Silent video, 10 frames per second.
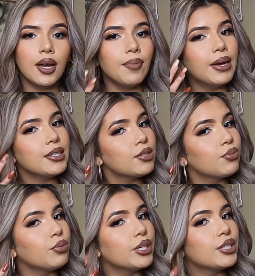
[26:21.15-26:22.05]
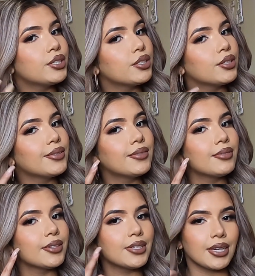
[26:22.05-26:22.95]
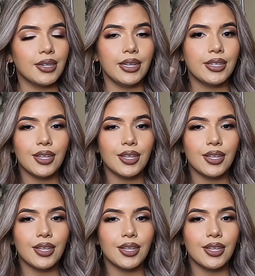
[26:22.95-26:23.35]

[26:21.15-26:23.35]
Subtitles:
I just wish the technique